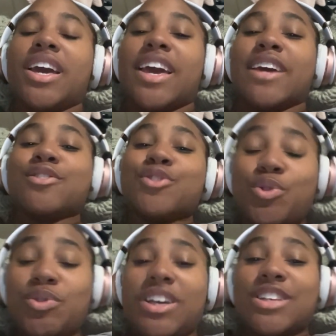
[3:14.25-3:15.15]
and do
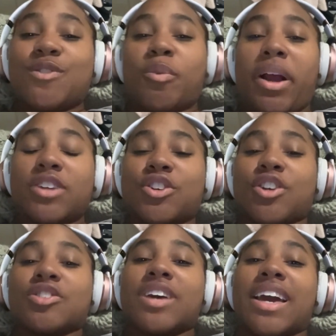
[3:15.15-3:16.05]
things for my
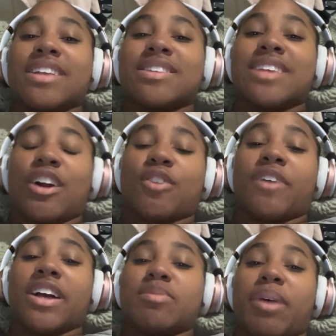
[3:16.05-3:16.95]
church and
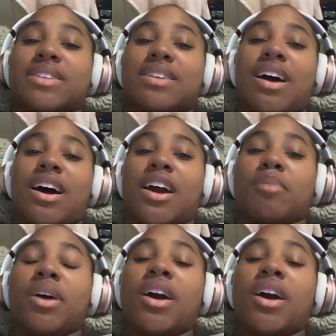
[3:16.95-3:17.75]
sacrifice my time,